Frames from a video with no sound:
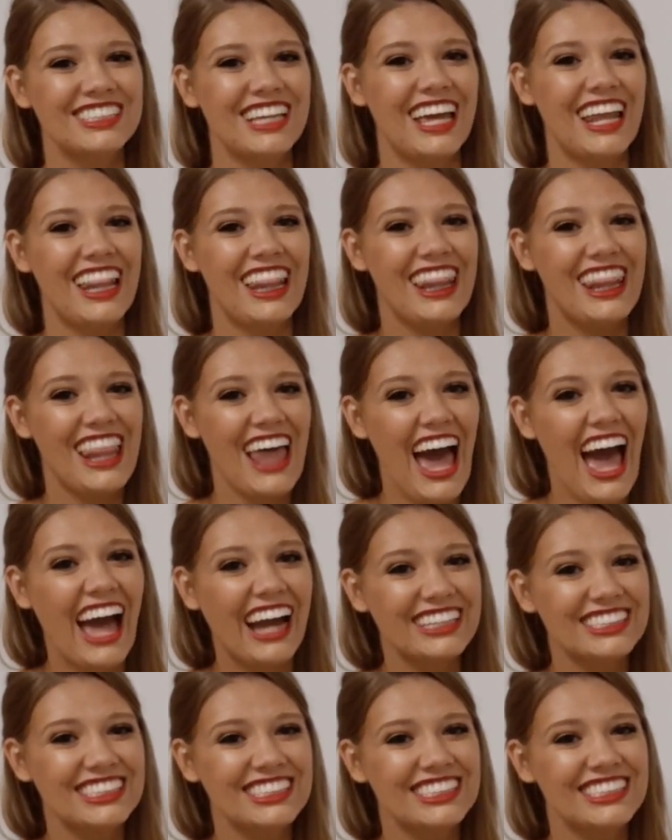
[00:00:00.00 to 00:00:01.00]
and
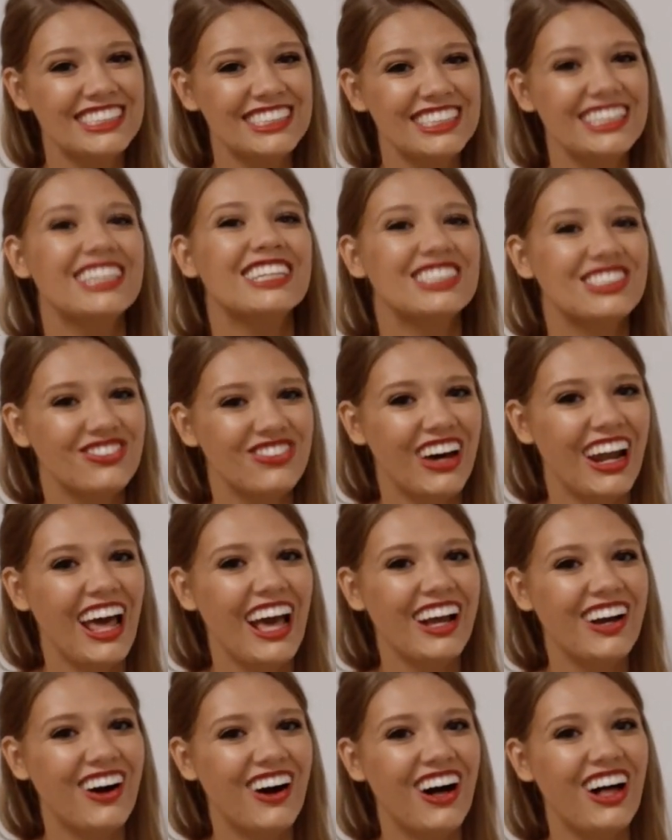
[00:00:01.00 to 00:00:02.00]
that is what I
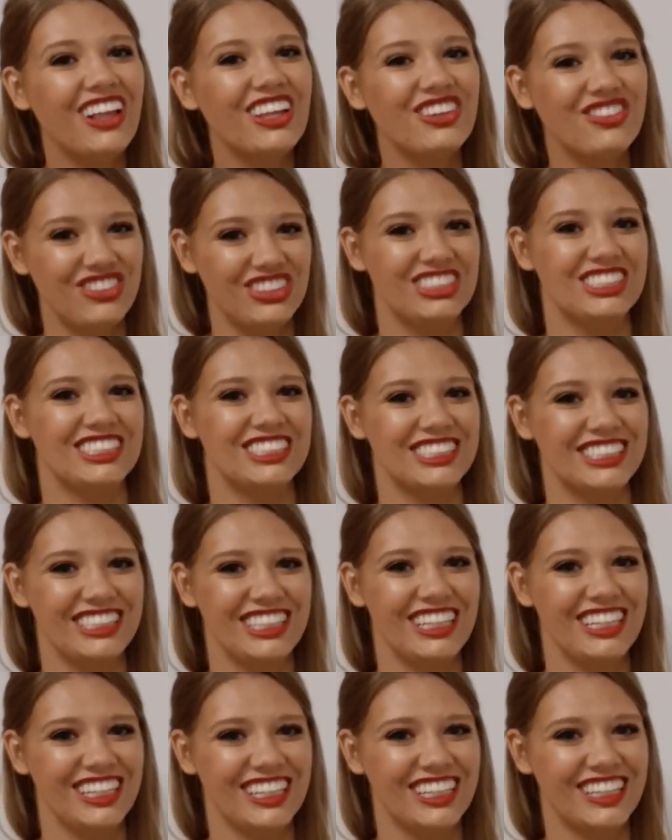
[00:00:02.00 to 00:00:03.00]
call
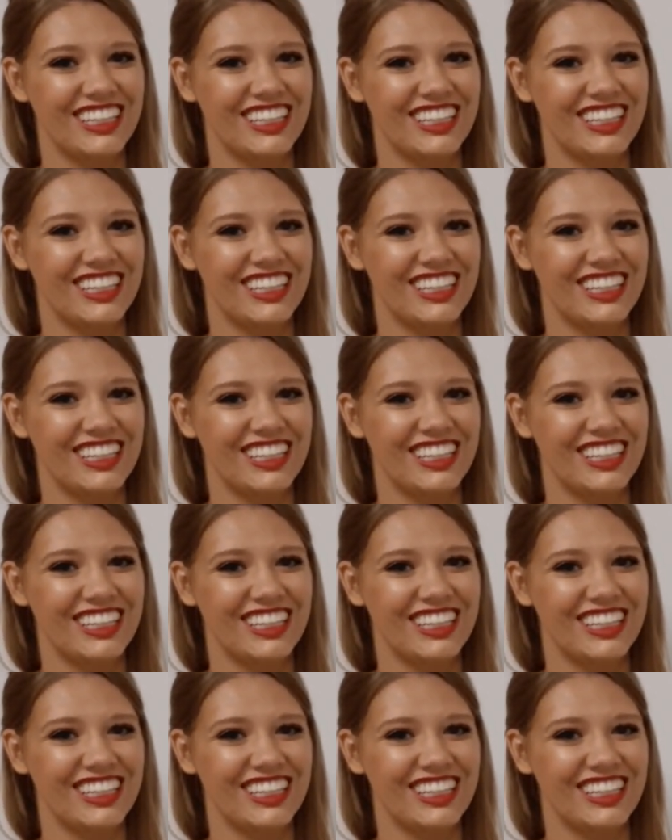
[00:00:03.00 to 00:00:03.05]
efficiency.